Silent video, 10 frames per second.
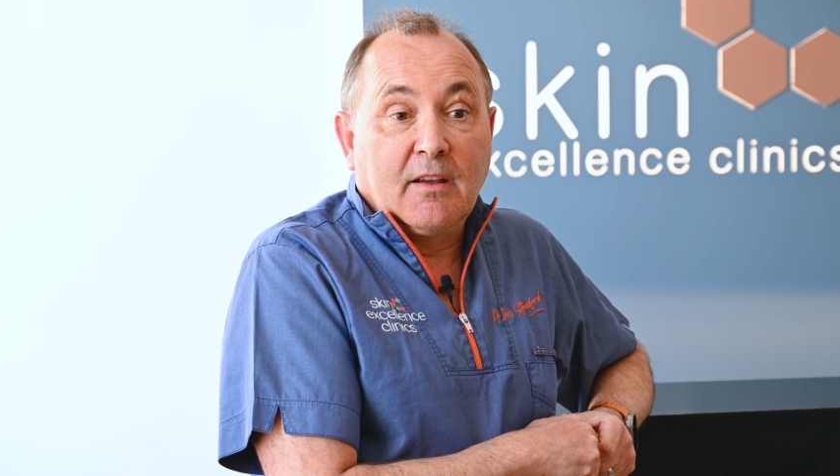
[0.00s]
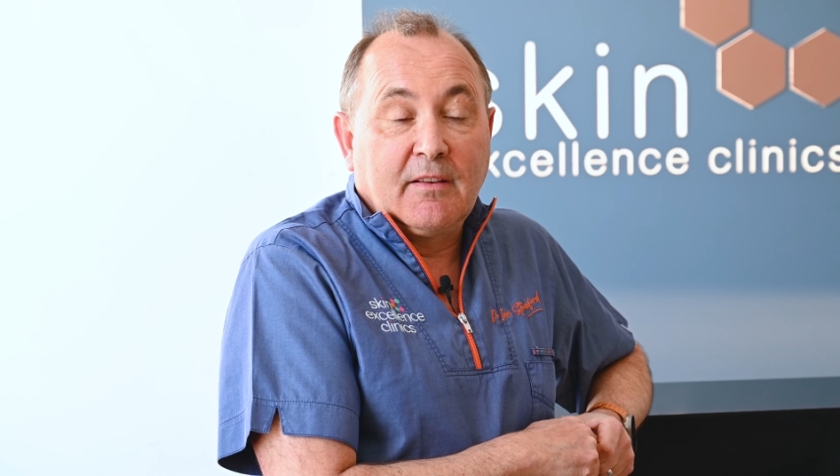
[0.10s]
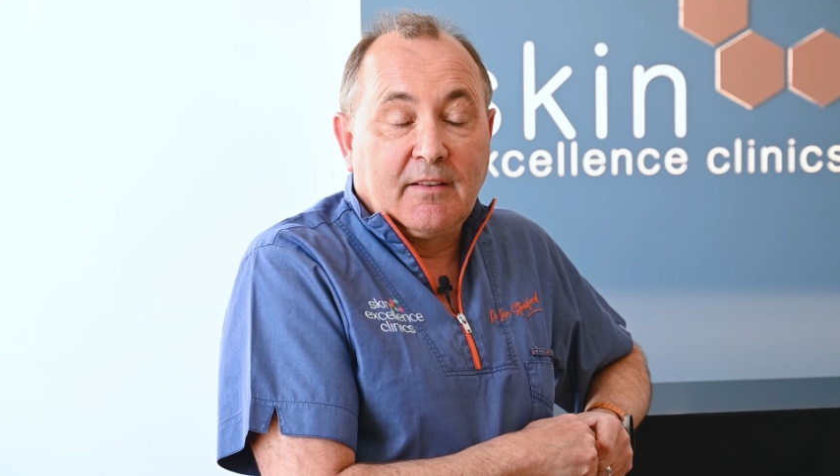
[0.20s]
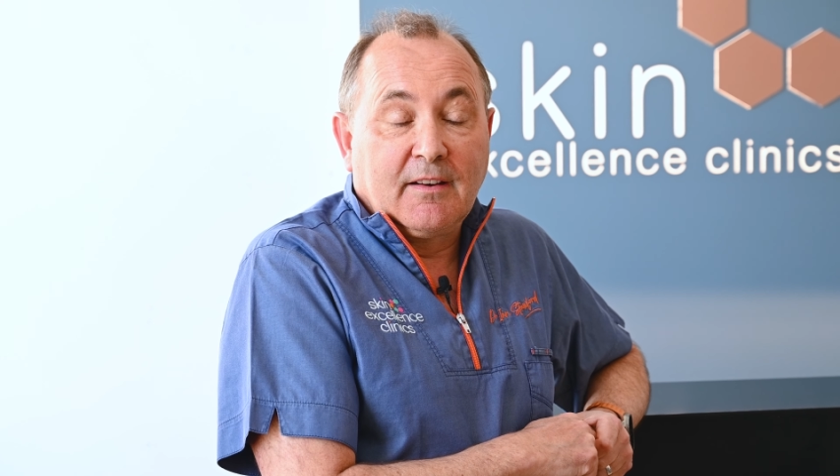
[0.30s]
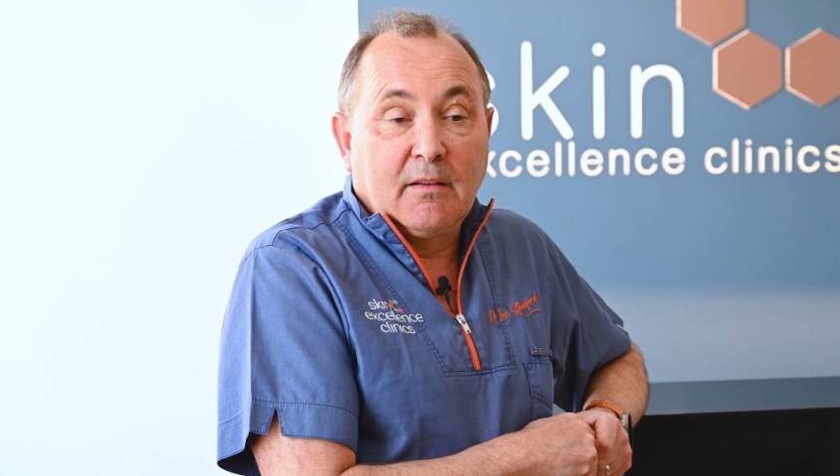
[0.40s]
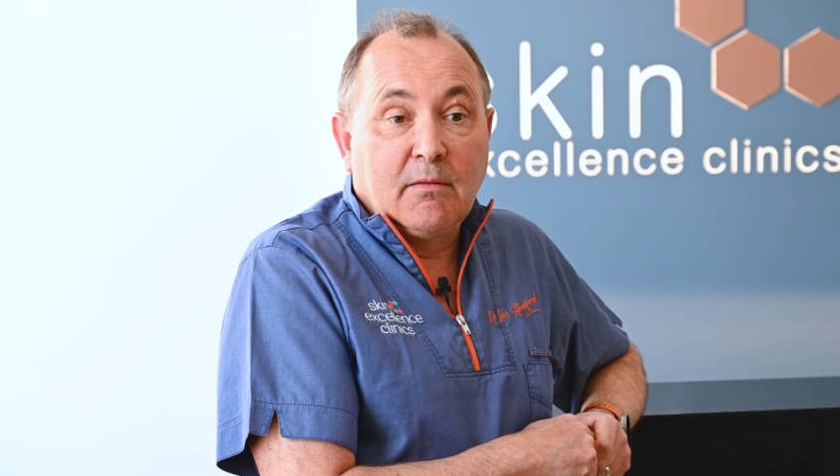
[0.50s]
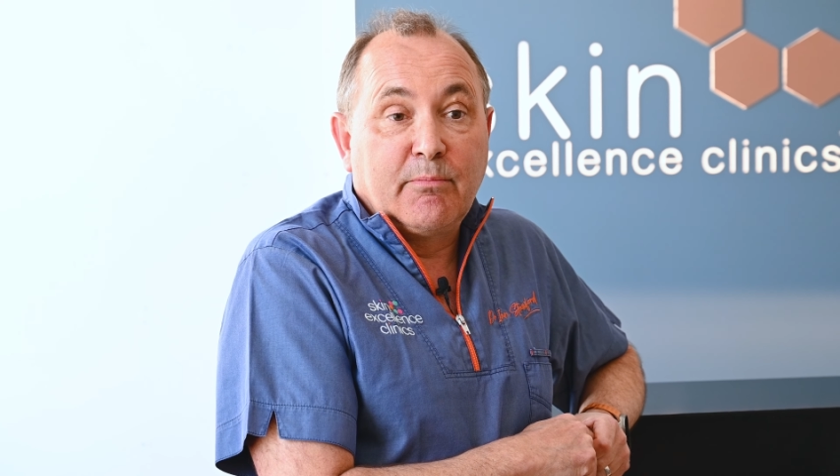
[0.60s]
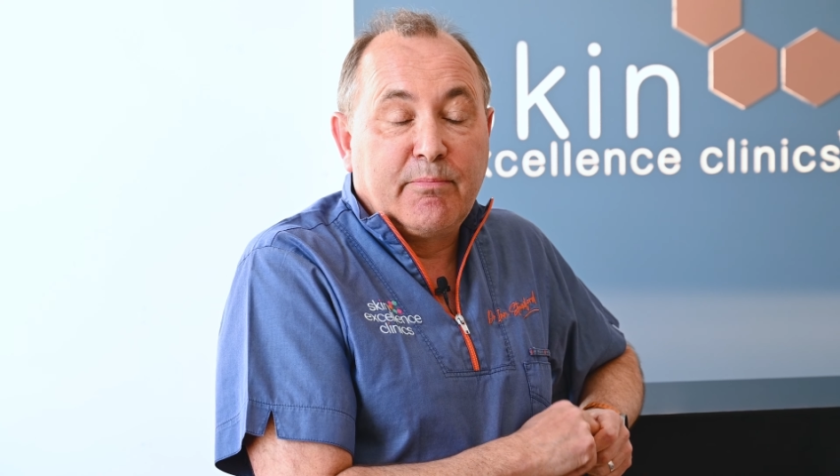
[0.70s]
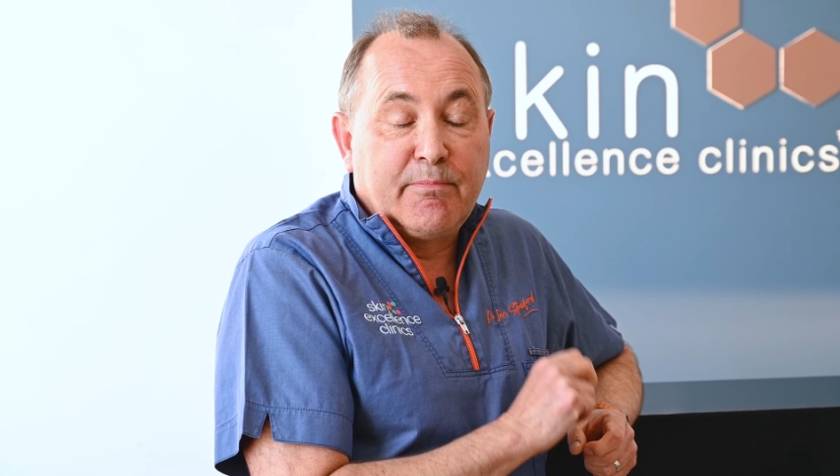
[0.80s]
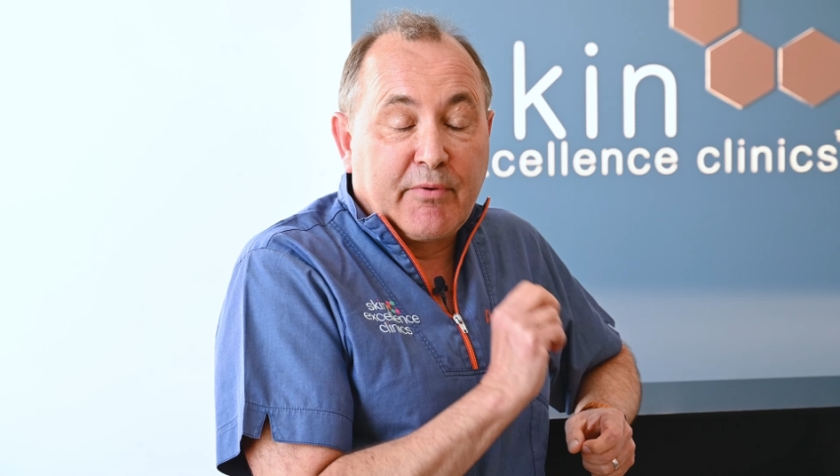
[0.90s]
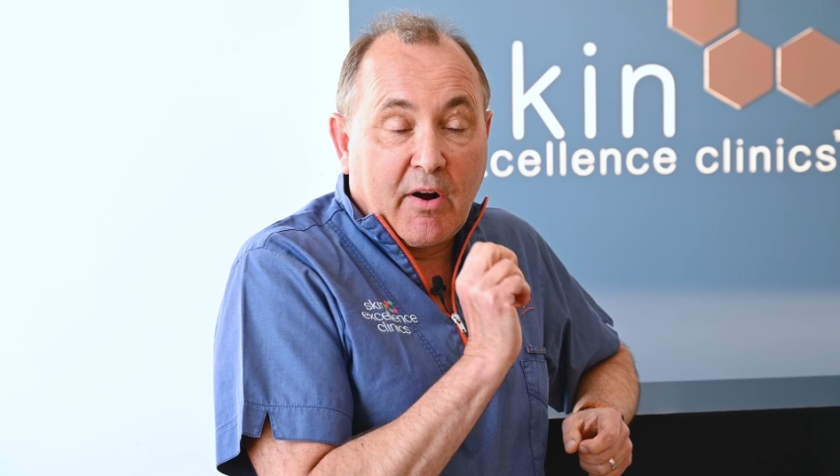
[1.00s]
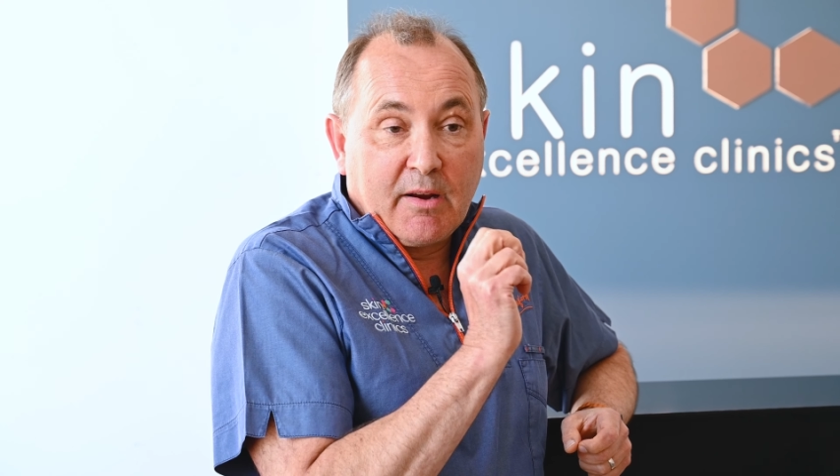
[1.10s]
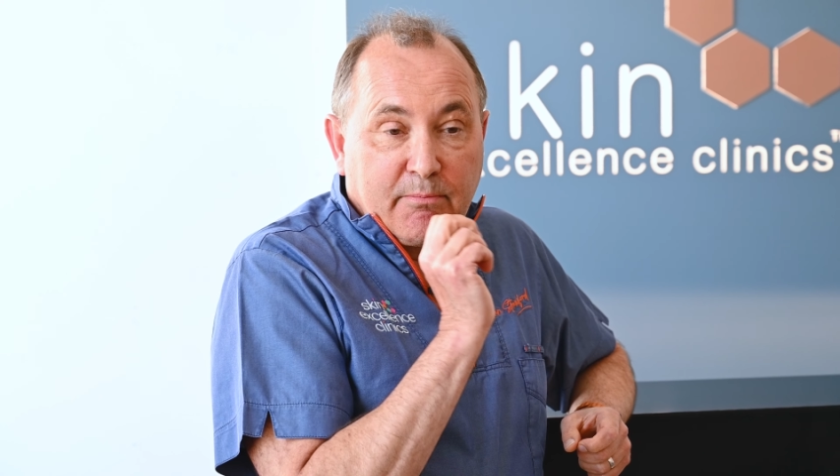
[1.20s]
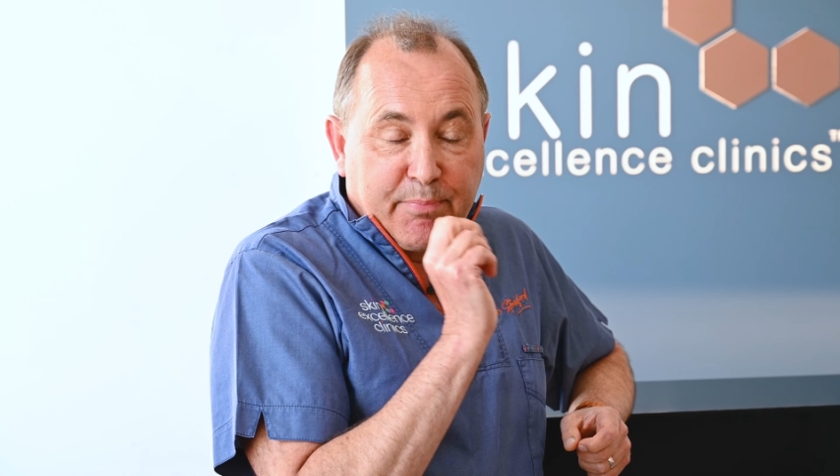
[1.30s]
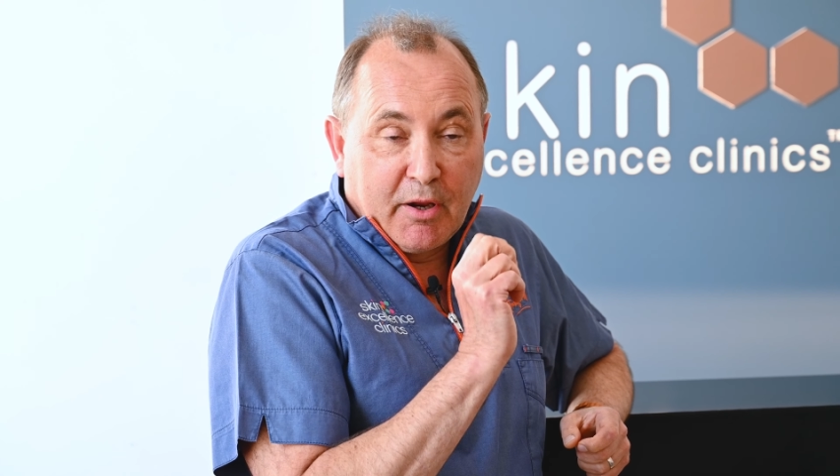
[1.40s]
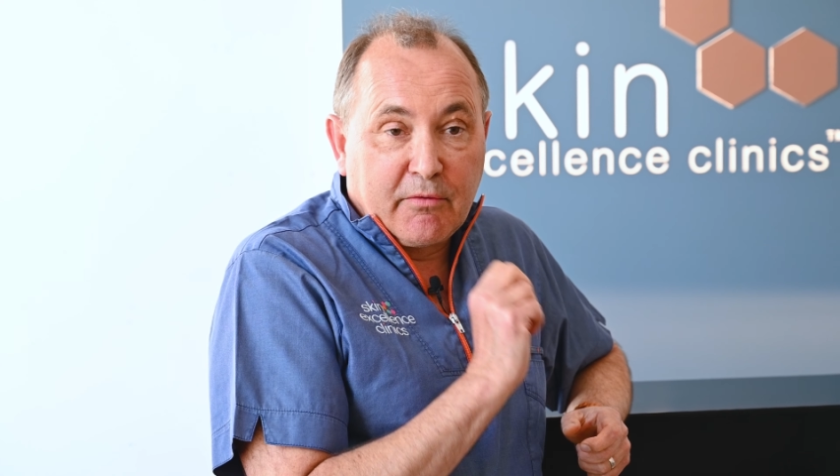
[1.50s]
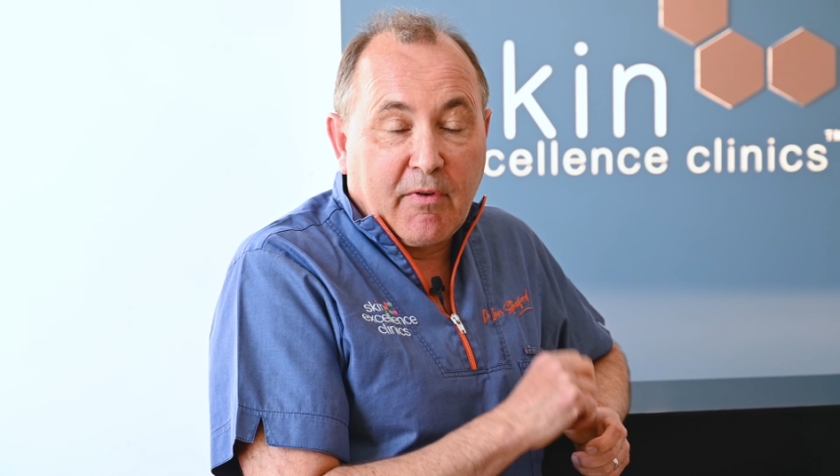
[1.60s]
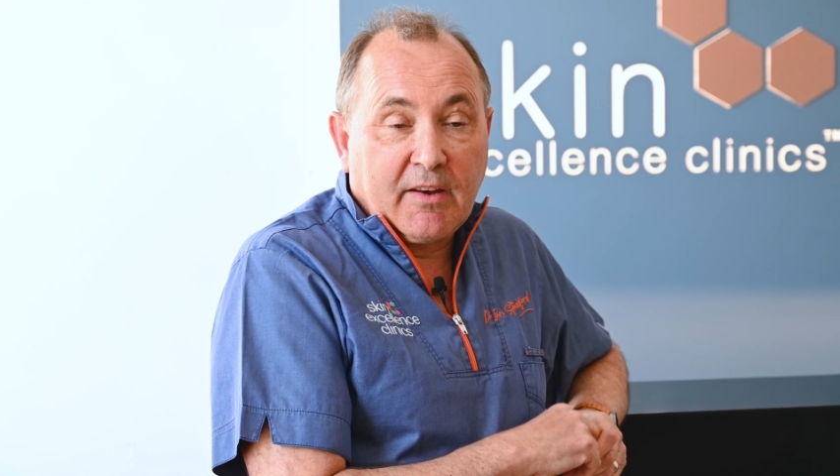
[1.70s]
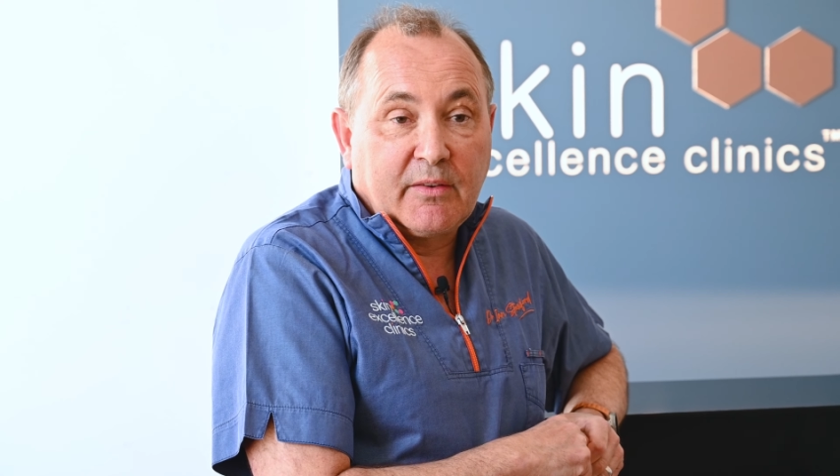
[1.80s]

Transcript: these little bright blood red